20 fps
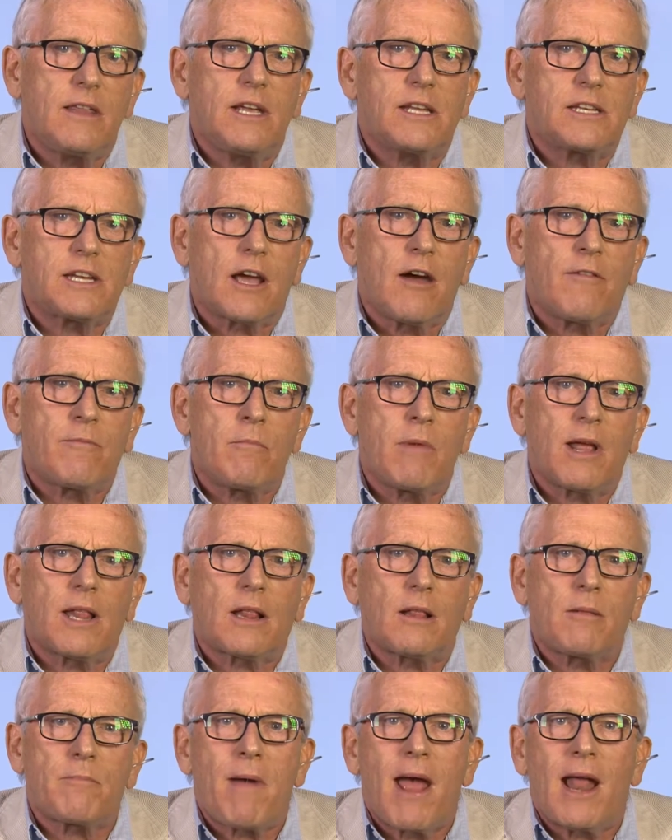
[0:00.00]
the
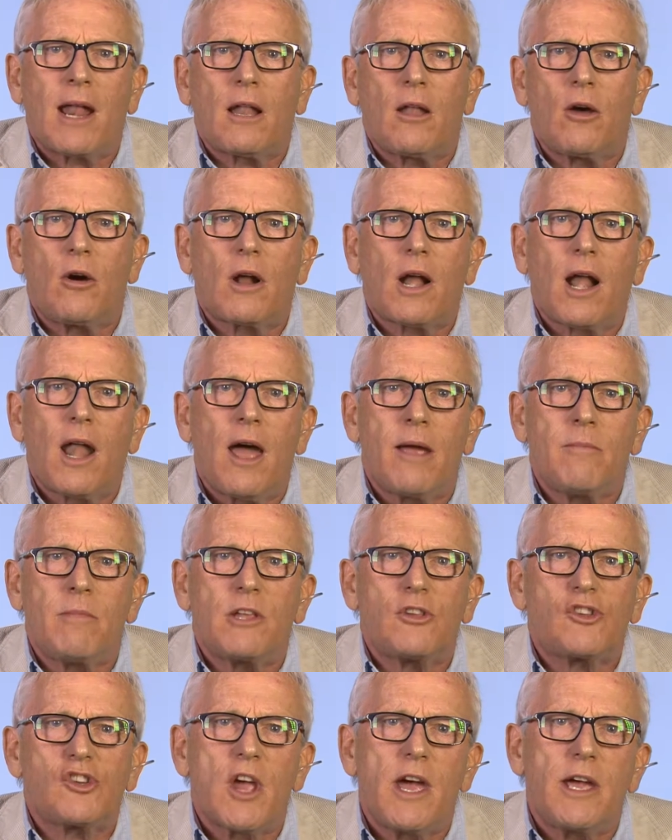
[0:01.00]
Intergovernmental Panel on
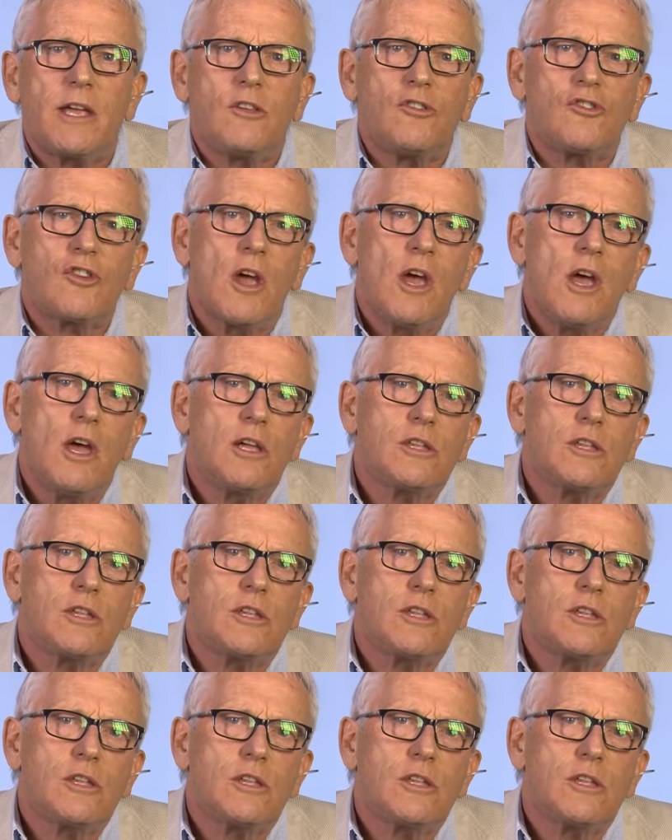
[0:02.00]
Climate Change,